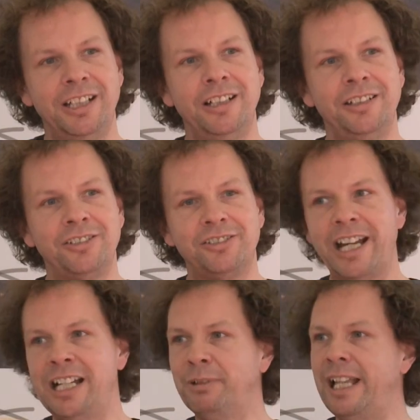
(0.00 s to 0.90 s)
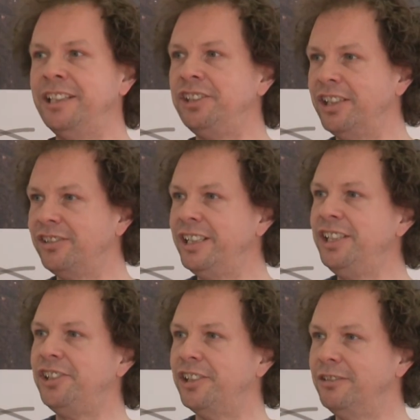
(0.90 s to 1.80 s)
sustainable energy as an
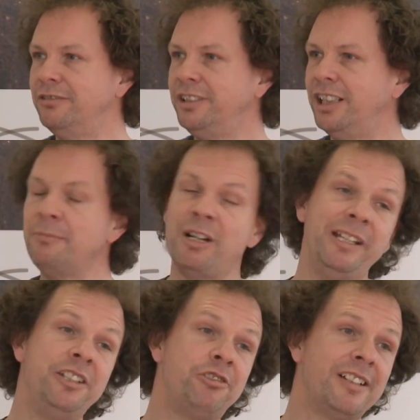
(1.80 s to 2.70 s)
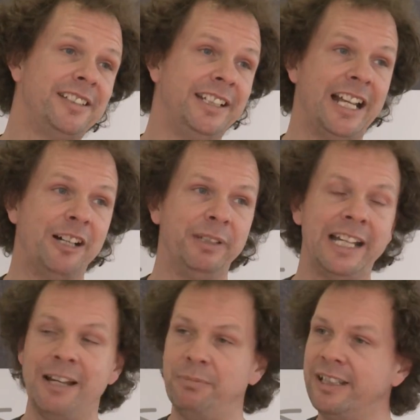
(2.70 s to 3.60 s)
issue. You know, they might be interested in helping
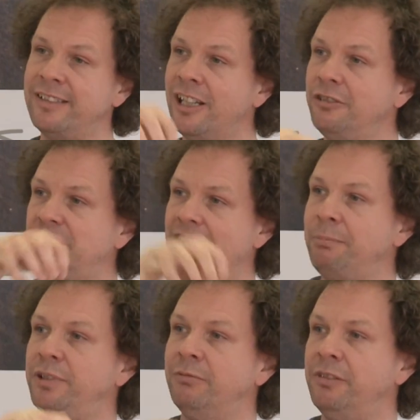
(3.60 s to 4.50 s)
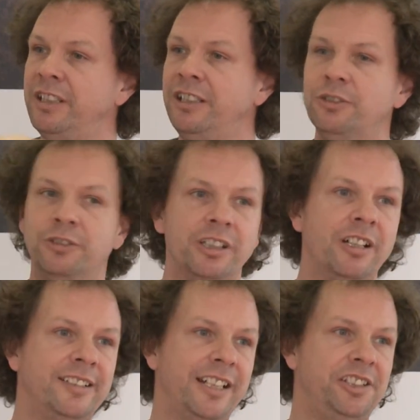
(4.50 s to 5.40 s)
out, but there's no champion within the
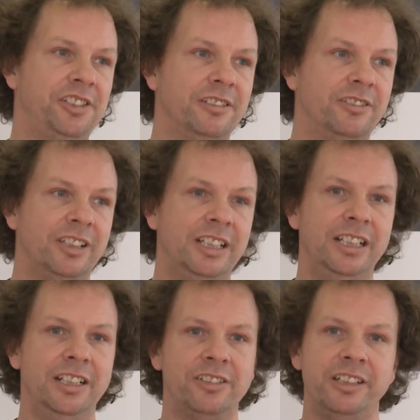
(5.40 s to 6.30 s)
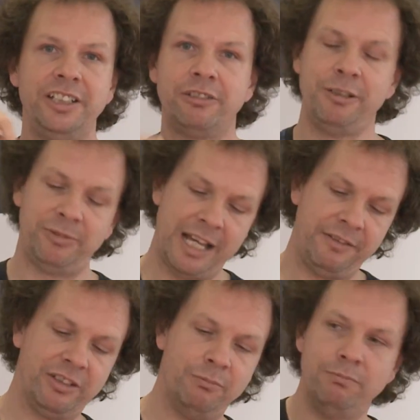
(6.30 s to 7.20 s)
organisations. So these groups are having
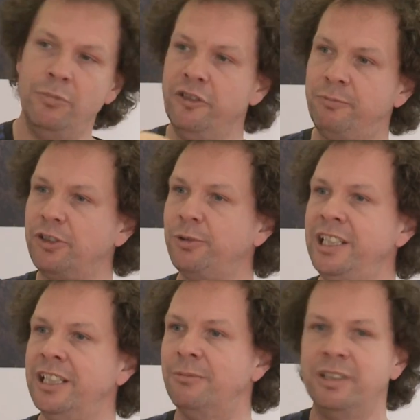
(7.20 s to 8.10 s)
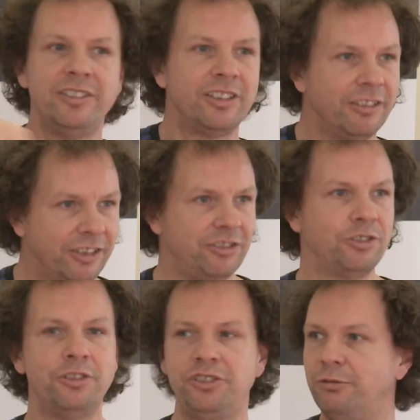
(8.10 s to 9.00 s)
to move between them, and it's a
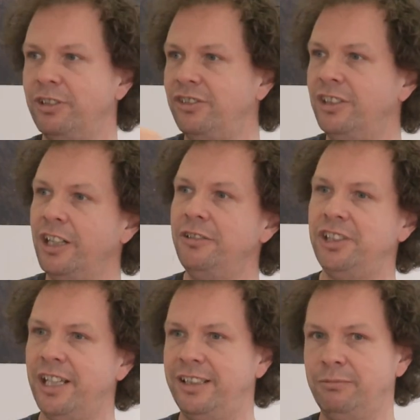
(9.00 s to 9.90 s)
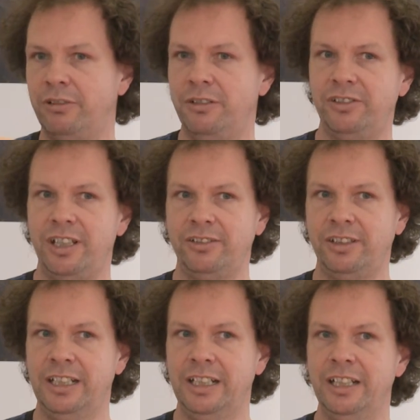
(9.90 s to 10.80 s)
tortuous negotiating process.
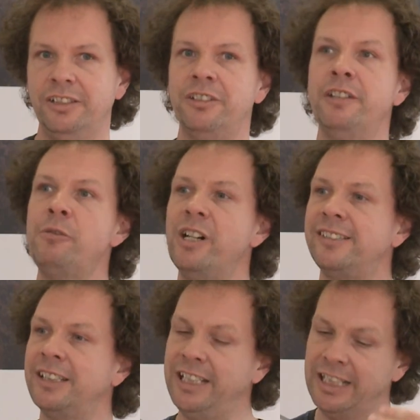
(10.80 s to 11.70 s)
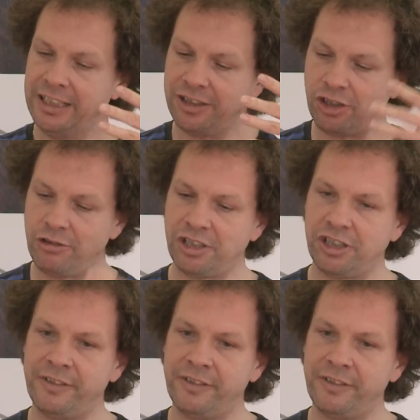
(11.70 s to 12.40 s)
So in other words, the structure of